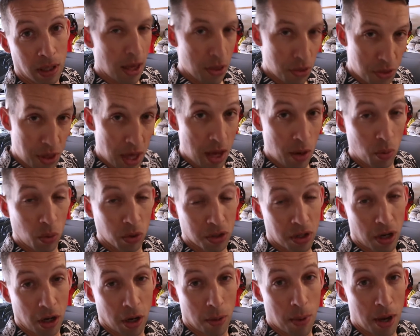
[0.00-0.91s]
and then we'll
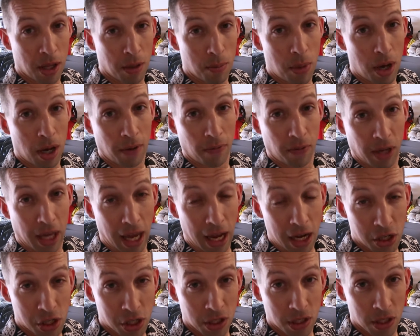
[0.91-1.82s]
talk about the
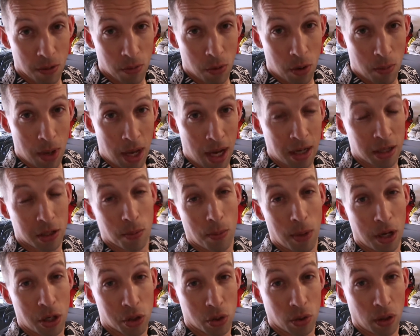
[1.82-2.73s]
modifications I'm going to make to
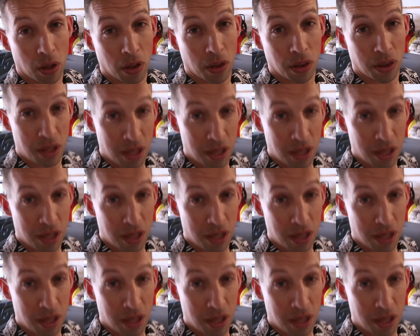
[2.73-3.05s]
make sure that